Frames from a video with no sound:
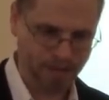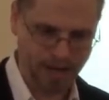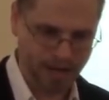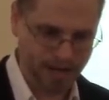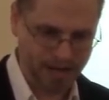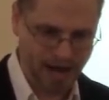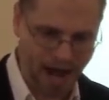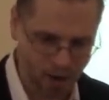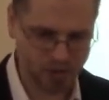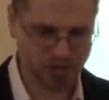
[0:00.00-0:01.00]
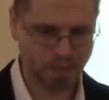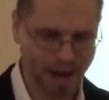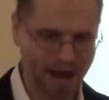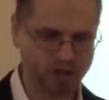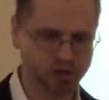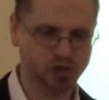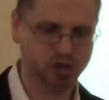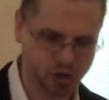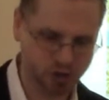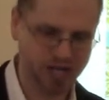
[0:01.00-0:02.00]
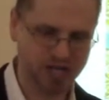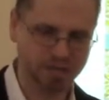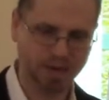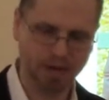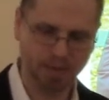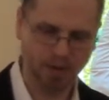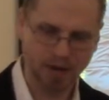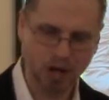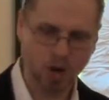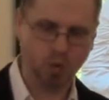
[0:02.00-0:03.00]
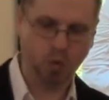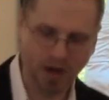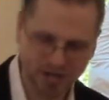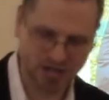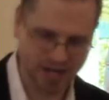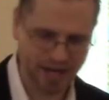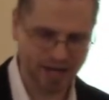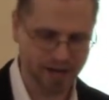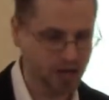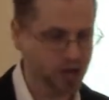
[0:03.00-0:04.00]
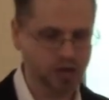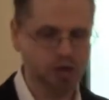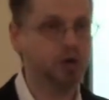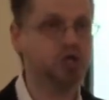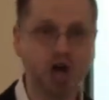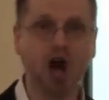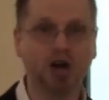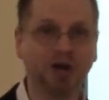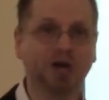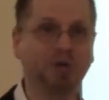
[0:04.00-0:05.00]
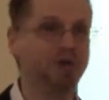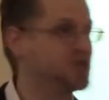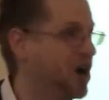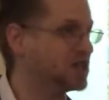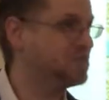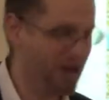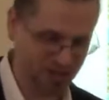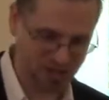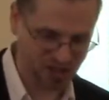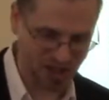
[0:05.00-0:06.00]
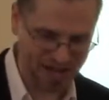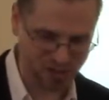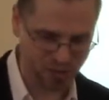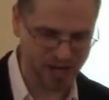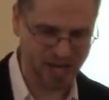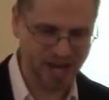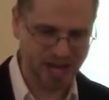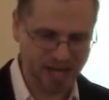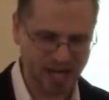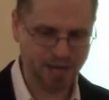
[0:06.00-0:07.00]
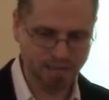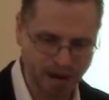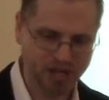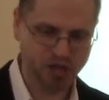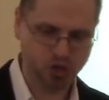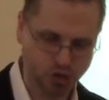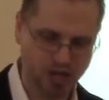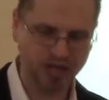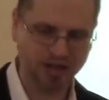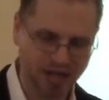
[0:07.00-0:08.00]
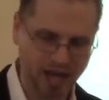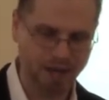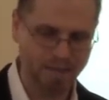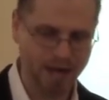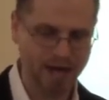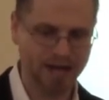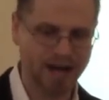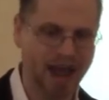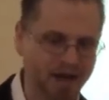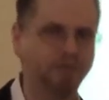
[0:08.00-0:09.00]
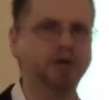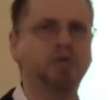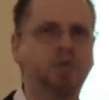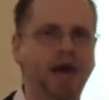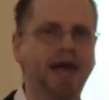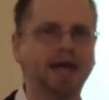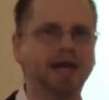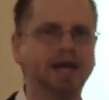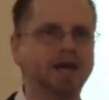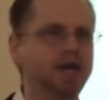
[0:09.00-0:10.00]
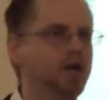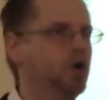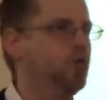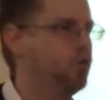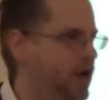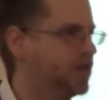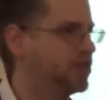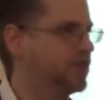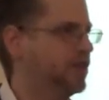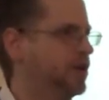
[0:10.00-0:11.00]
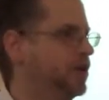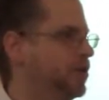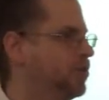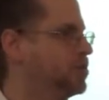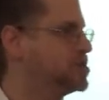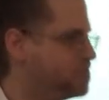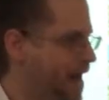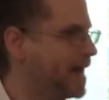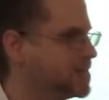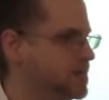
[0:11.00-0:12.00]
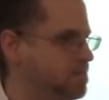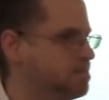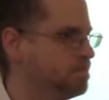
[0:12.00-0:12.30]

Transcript: And, how is the pastor to treat his people? Once again, no shocker here. We talked about this last week. He must treat them in every way with respect.